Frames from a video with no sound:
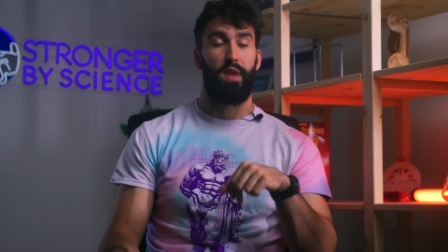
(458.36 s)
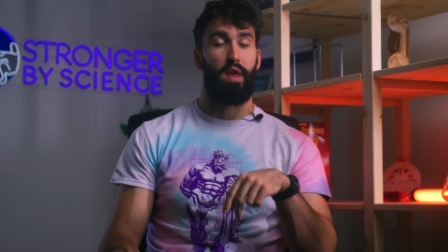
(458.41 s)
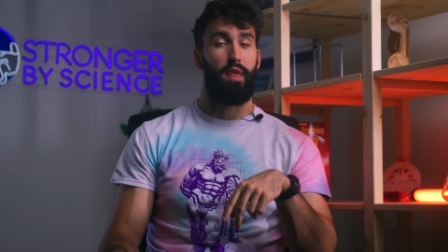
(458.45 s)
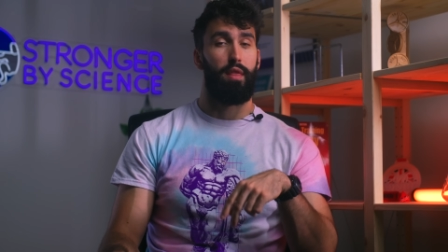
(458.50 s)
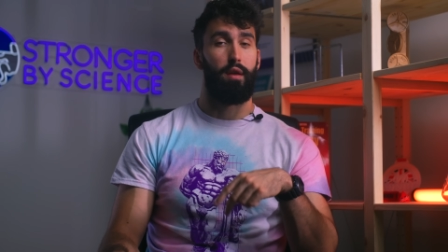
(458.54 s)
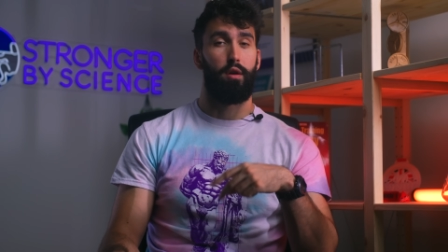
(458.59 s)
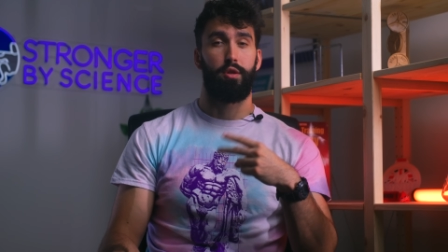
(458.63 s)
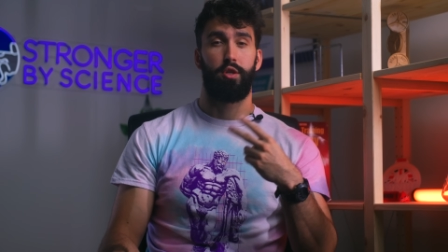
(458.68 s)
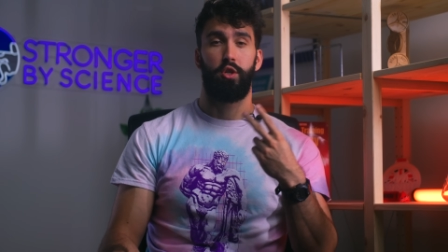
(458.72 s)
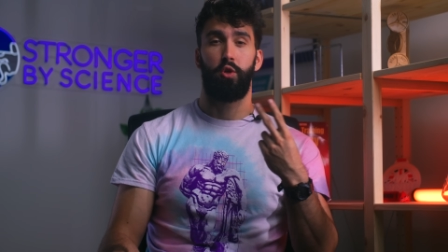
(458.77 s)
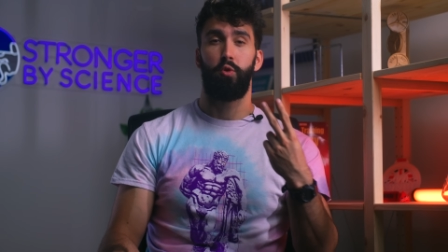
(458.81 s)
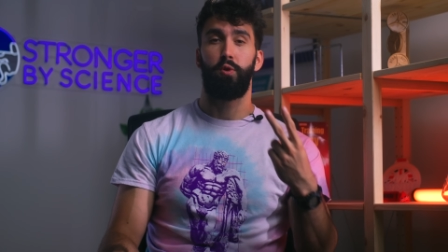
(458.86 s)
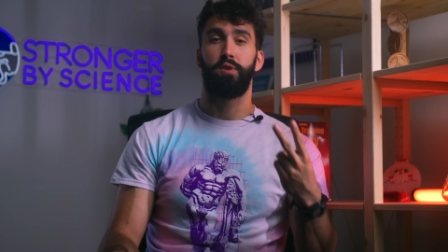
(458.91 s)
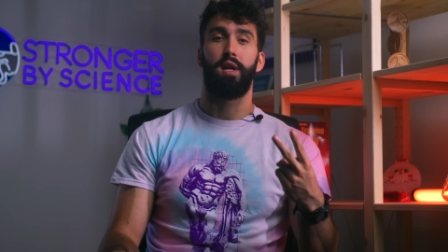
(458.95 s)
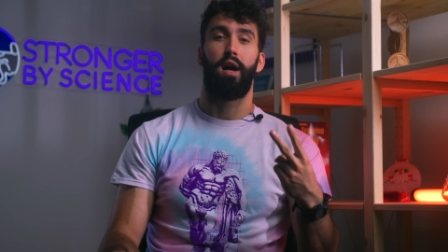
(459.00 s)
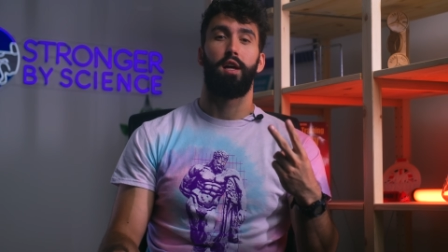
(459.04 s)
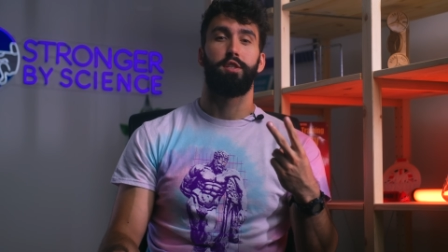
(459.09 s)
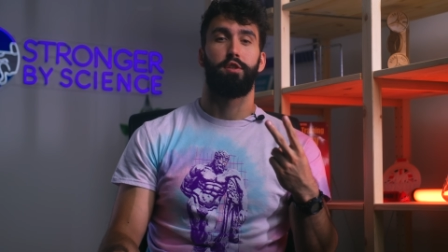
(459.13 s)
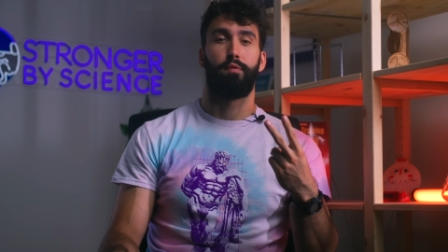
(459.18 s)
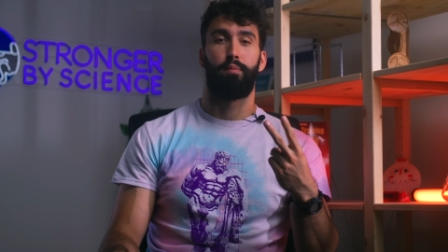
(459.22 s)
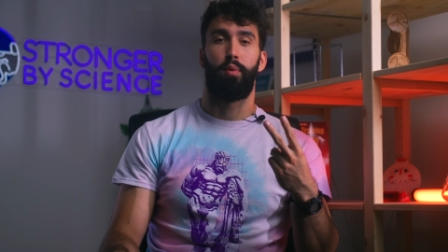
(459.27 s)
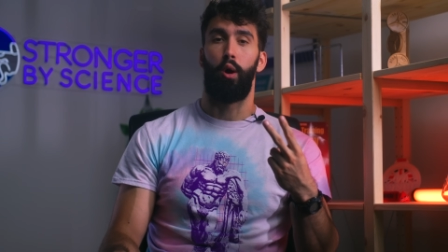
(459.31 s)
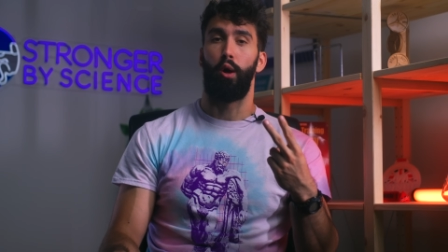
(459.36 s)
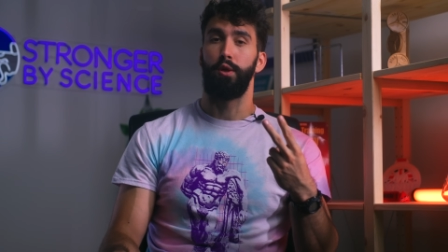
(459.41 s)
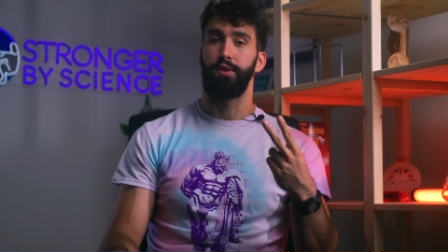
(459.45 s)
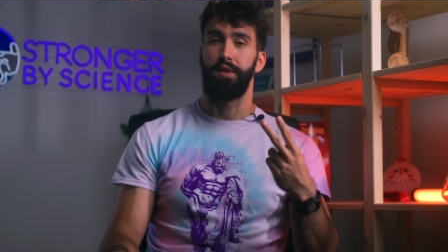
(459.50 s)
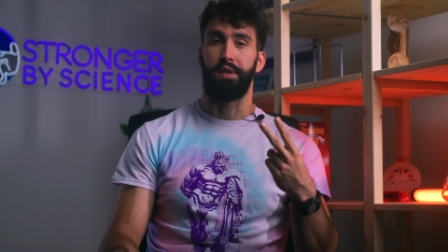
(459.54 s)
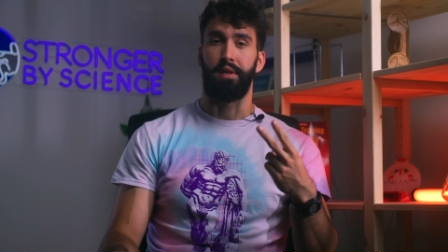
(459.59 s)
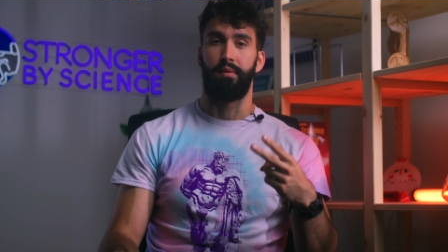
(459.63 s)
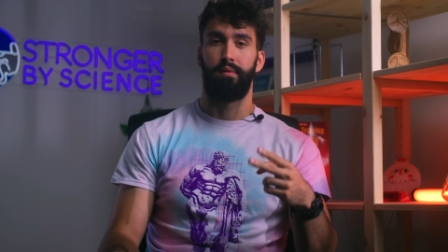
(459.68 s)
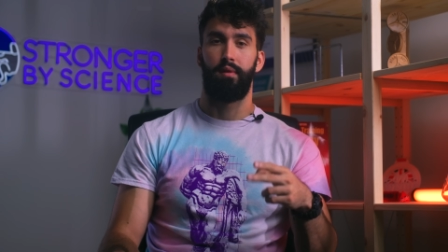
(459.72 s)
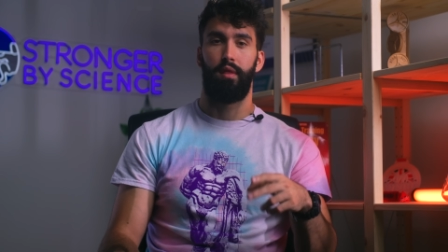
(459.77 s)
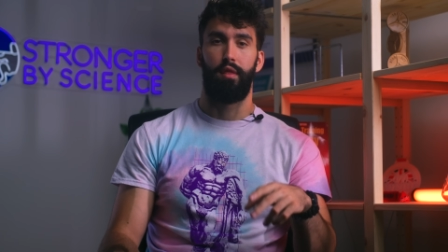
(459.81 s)
There are two styles of
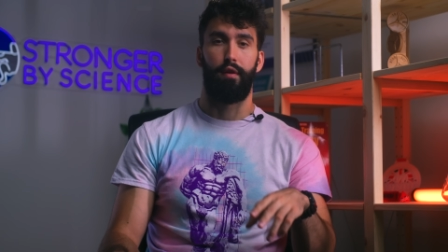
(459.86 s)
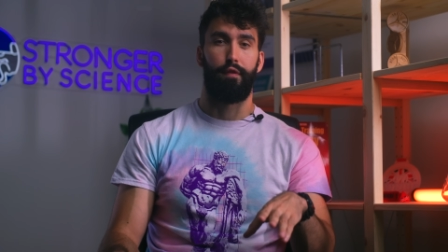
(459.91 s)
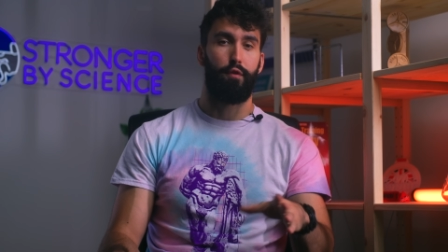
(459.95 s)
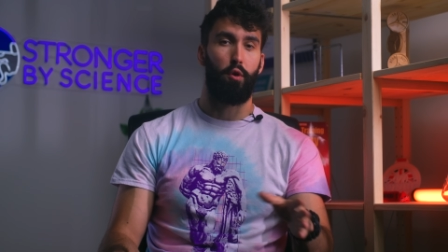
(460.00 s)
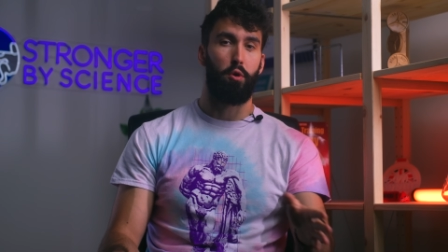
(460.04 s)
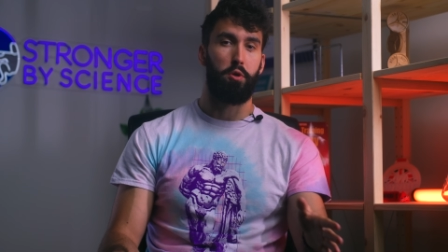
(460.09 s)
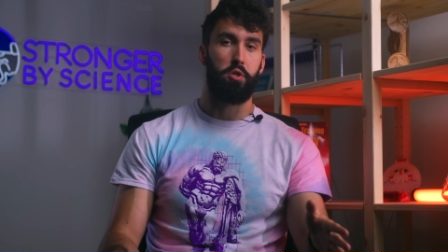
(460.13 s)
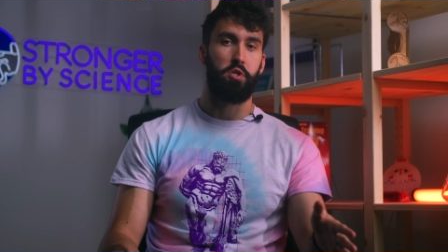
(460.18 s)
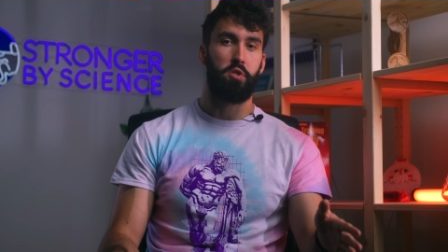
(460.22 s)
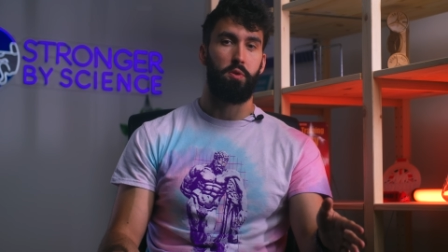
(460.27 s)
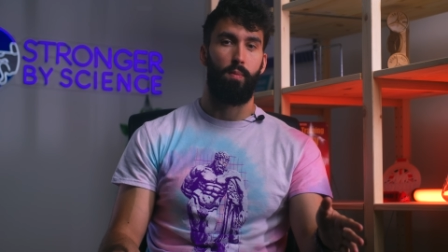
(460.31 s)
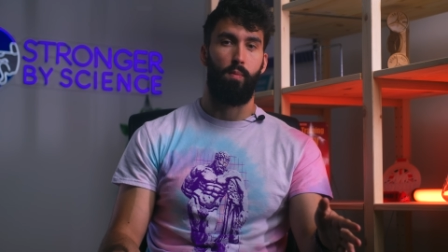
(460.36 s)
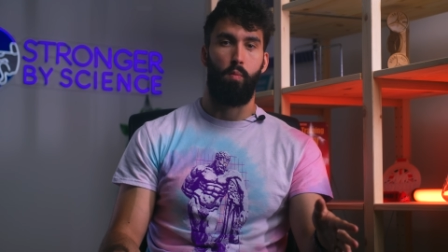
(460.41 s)
pausing. The first,